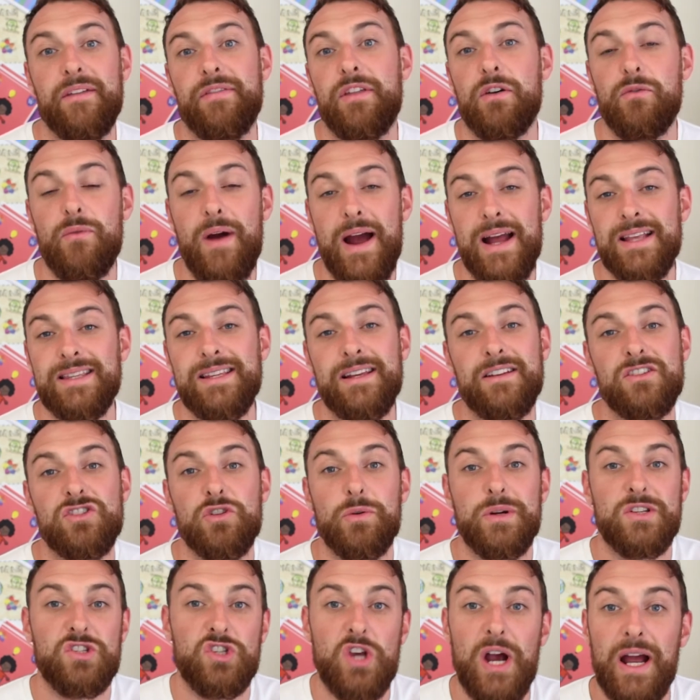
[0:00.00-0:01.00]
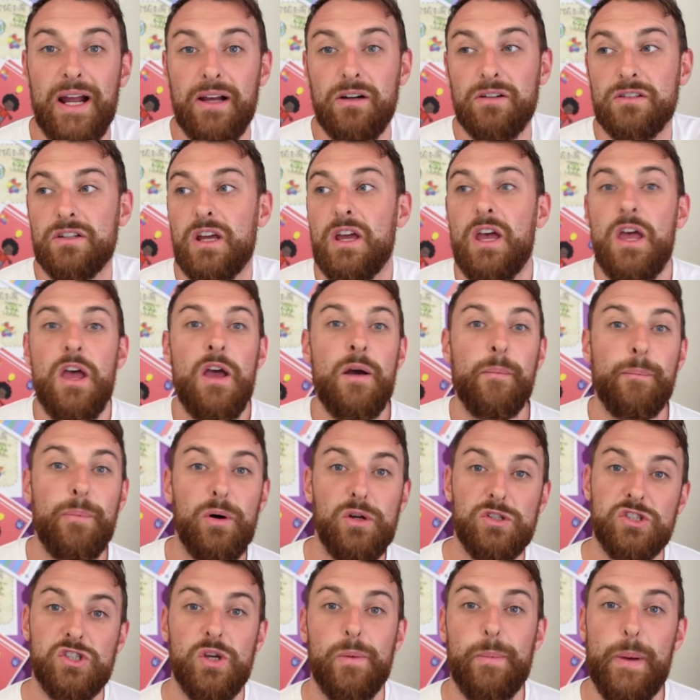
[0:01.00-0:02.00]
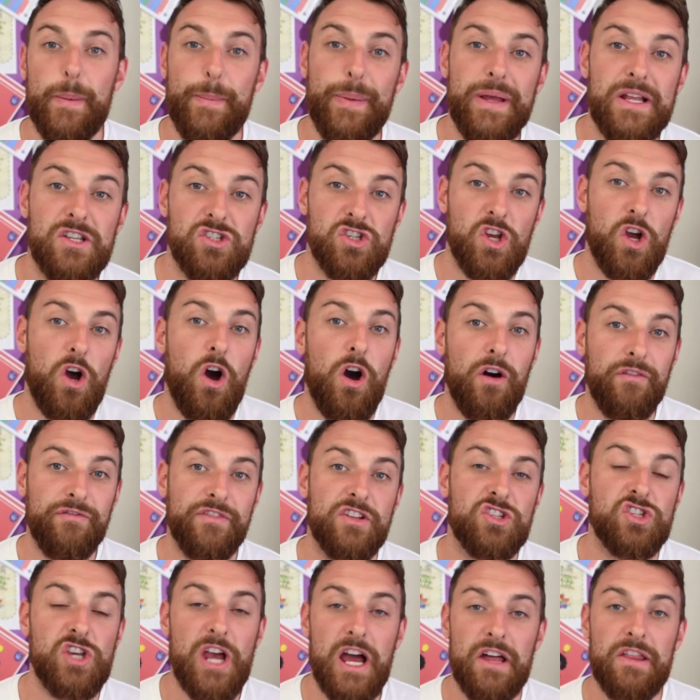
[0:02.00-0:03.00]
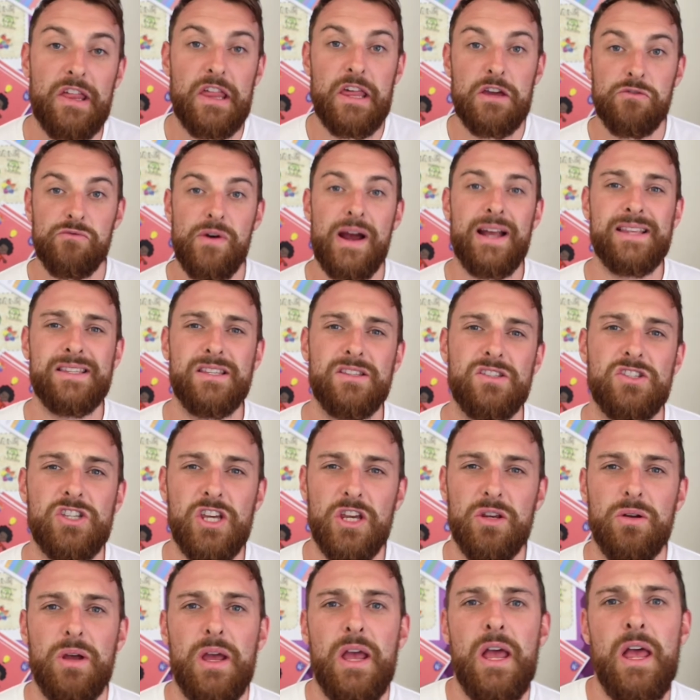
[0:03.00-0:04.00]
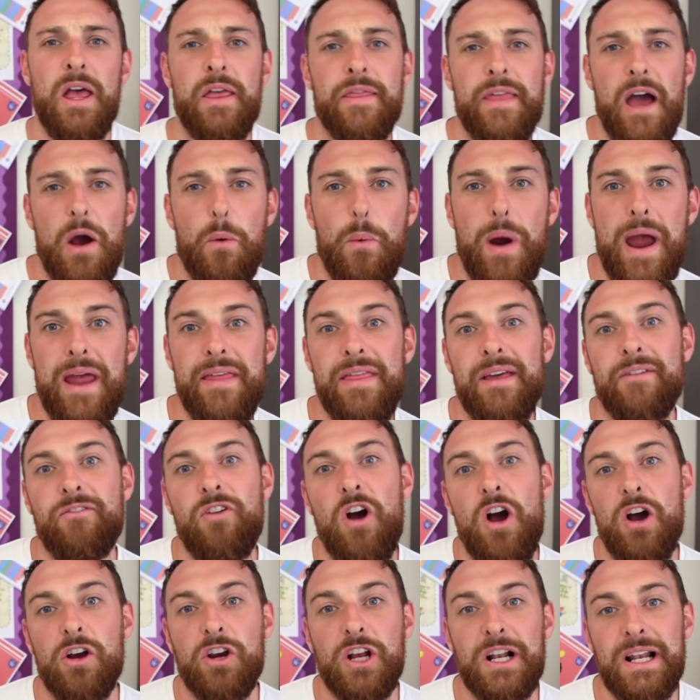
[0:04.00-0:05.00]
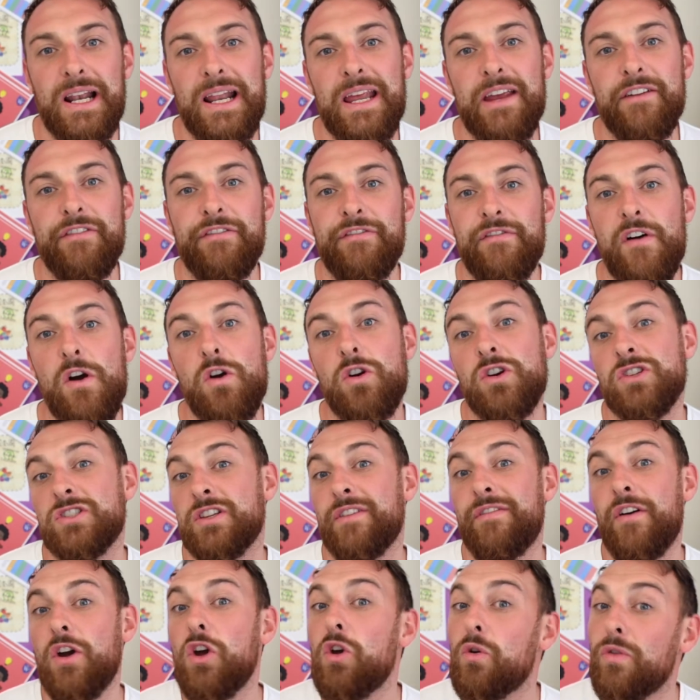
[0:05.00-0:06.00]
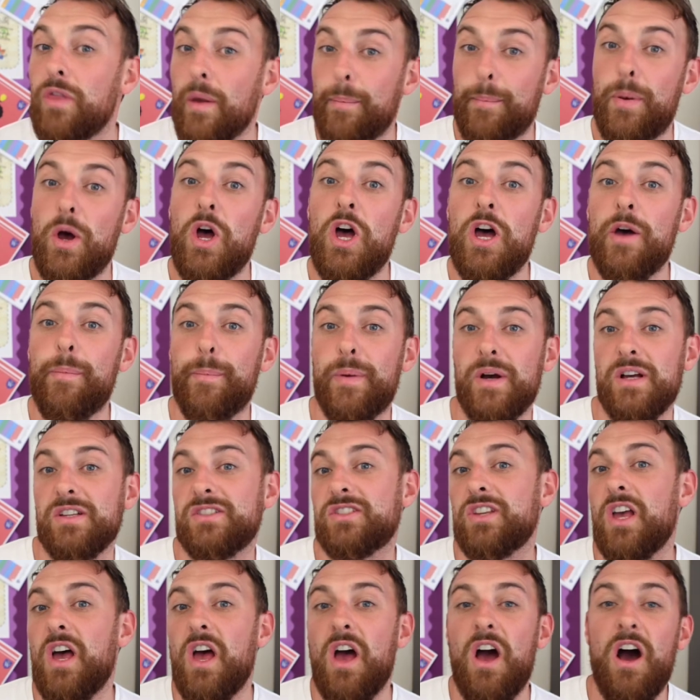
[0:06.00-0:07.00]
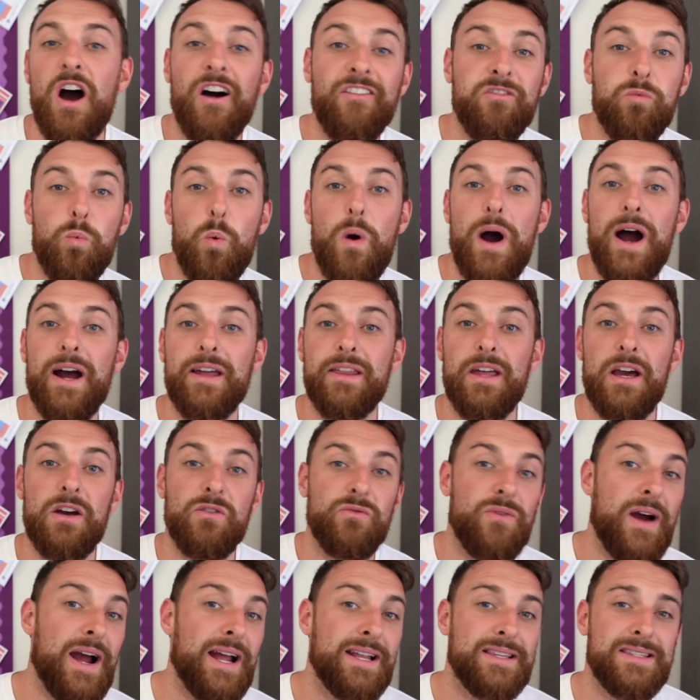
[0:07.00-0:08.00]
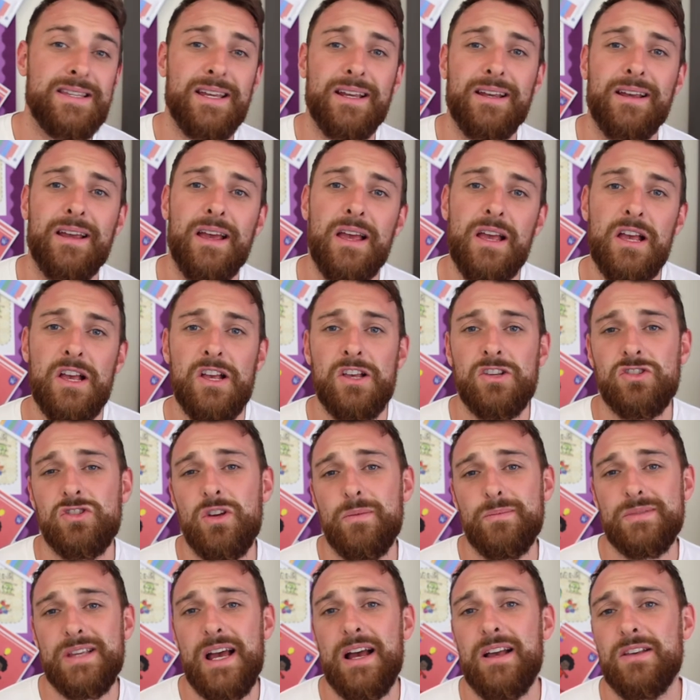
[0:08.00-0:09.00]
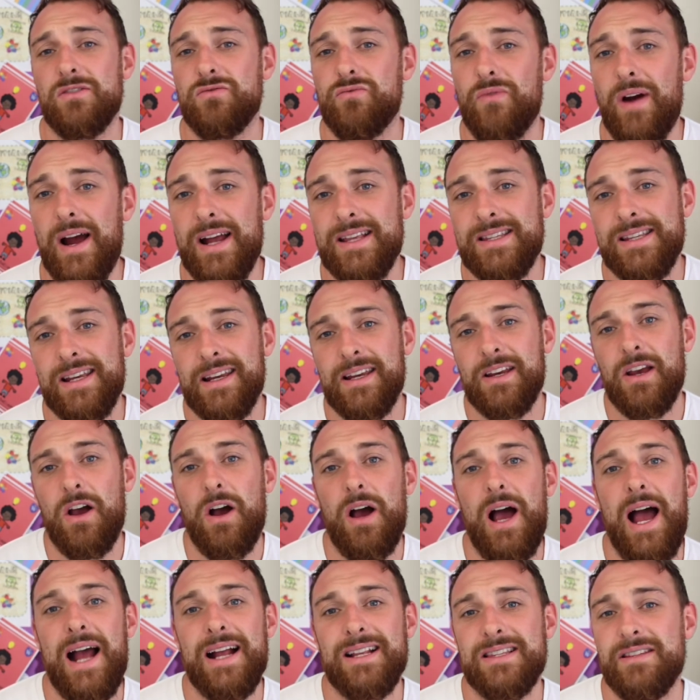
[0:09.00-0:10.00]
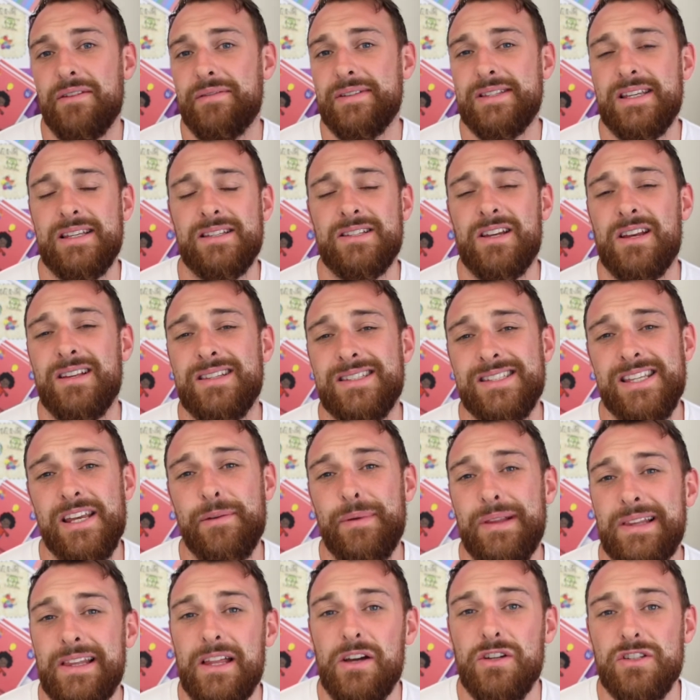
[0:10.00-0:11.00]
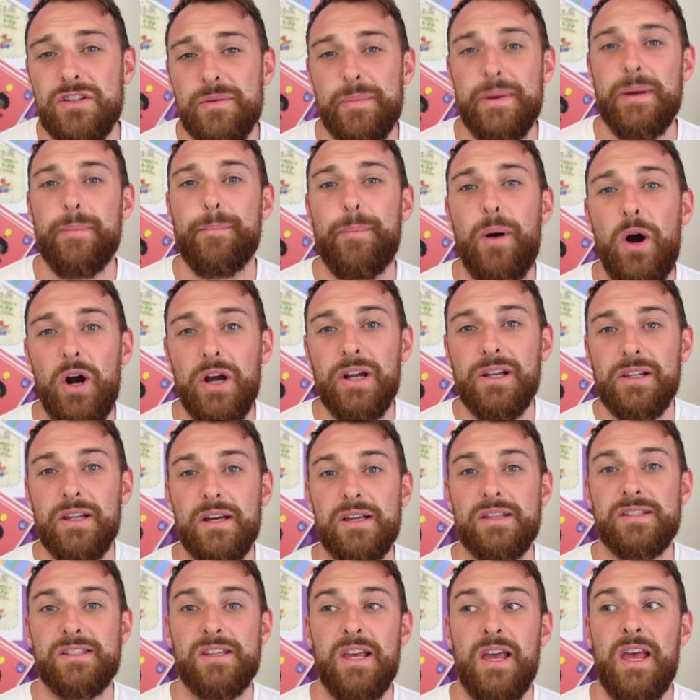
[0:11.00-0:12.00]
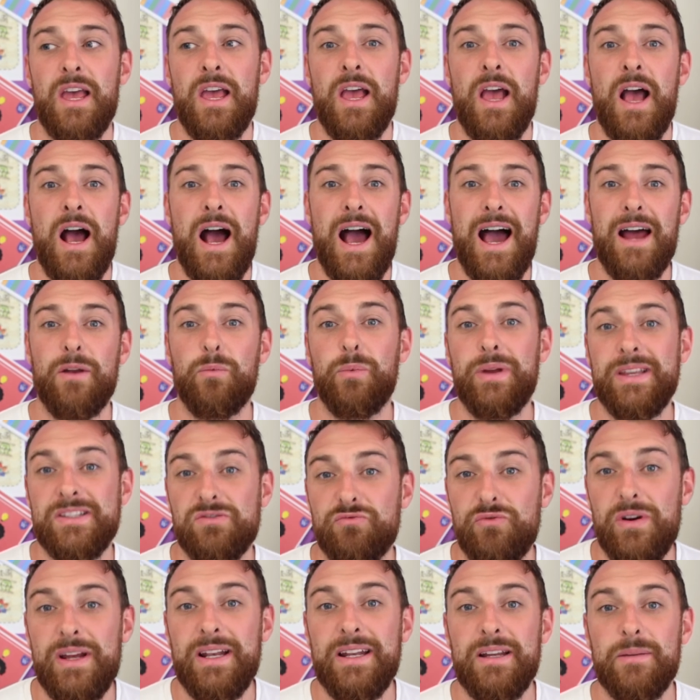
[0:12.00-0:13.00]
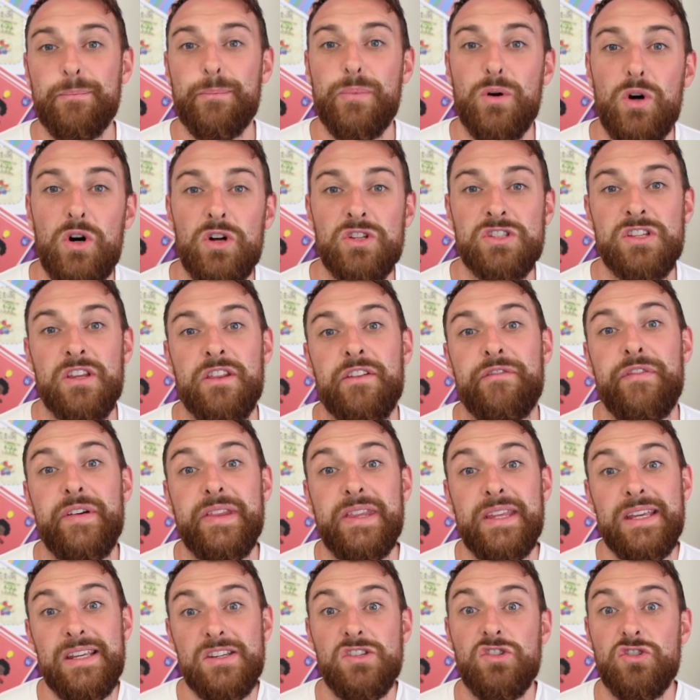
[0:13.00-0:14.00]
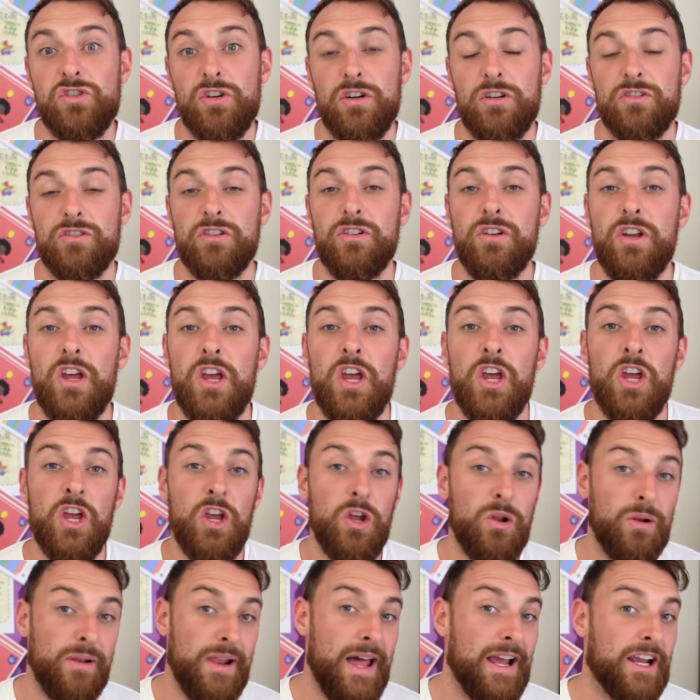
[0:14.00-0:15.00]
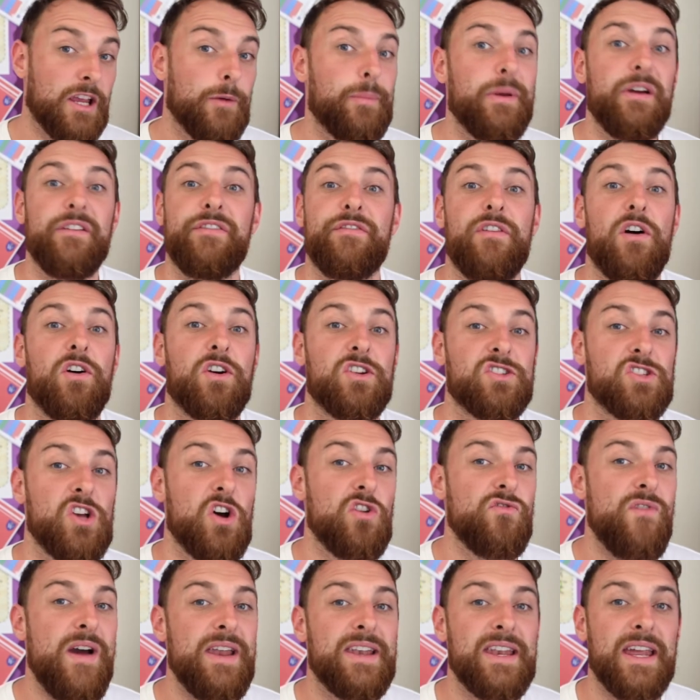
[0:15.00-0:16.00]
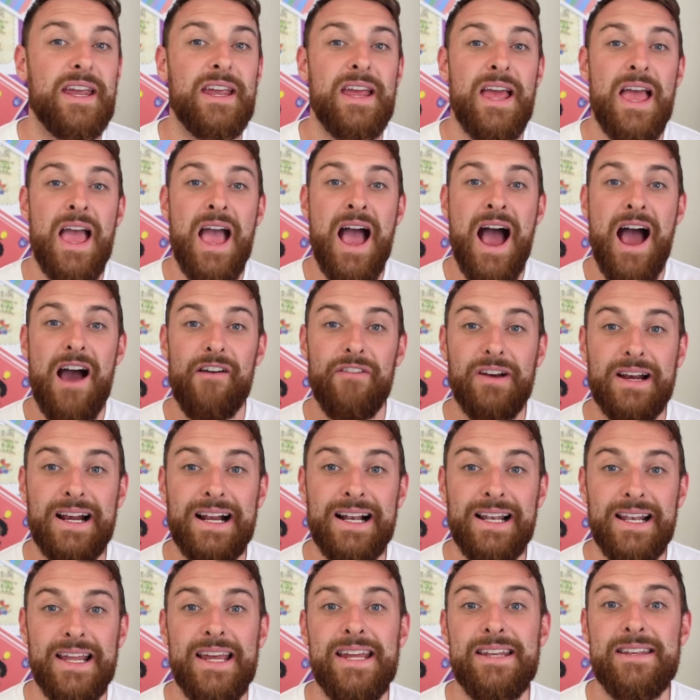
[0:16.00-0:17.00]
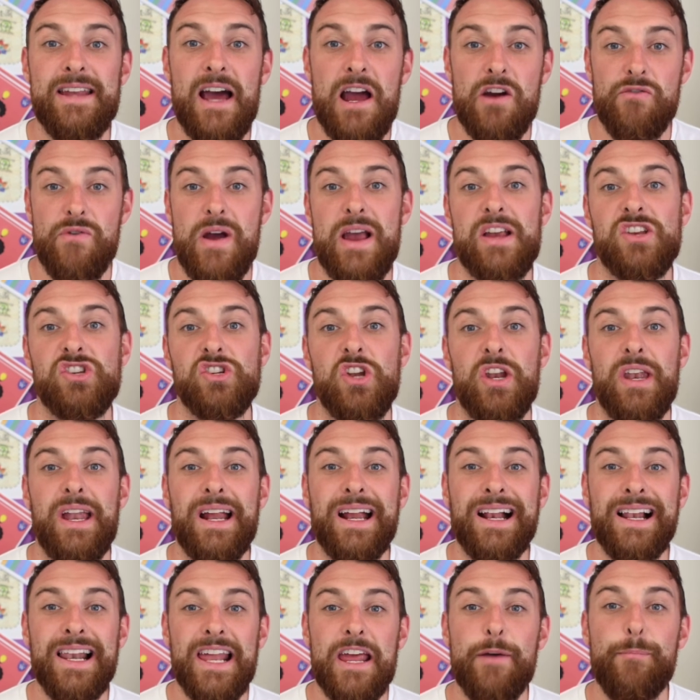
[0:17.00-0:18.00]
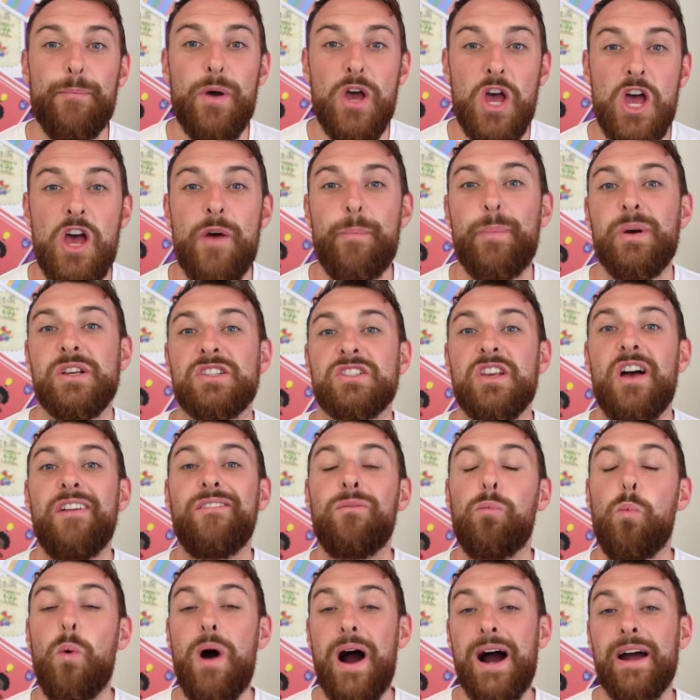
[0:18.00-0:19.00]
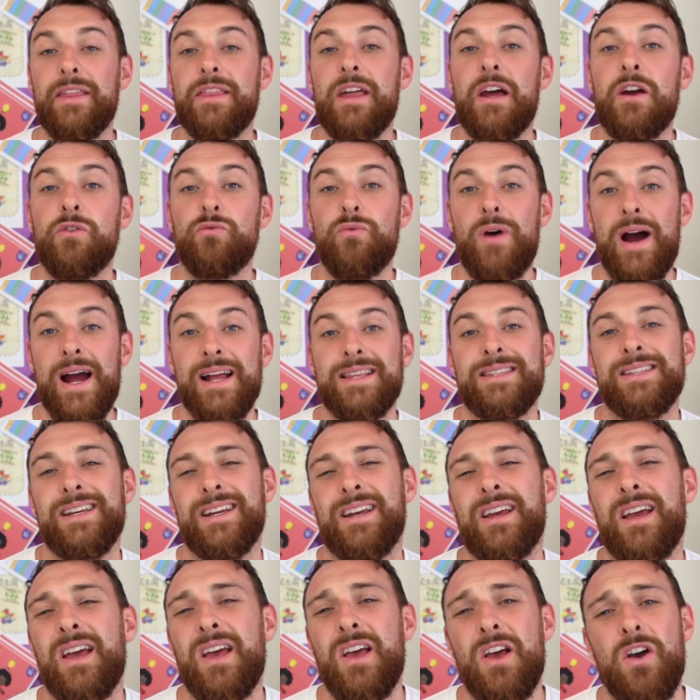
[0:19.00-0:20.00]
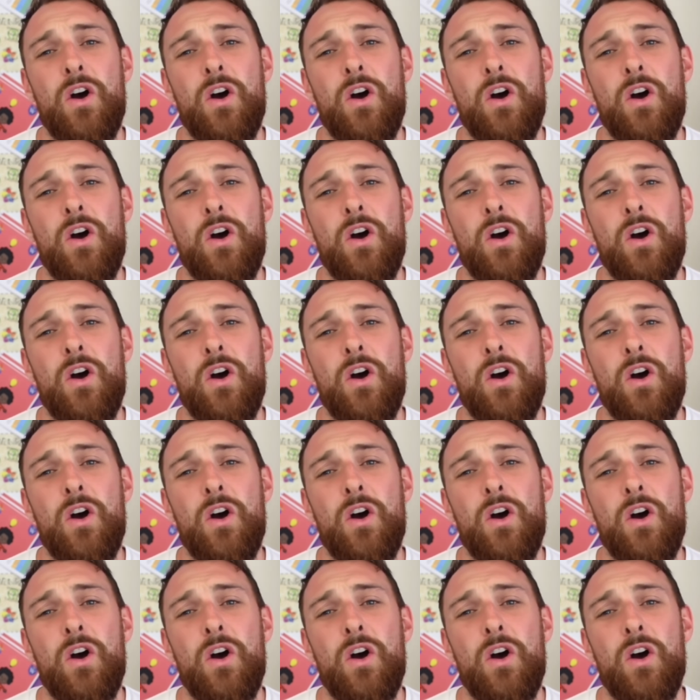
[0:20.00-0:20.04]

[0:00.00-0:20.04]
If they're writing to a child, put up a picture of the child that they're writing to. That way they've got a clear focus of the purpose of why they're writing. Sometimes writing activities can seem a little bit pointless, and it's really important that for these children who lack a bit of focus already, have a clear direction and a clear purpose of why they're writing.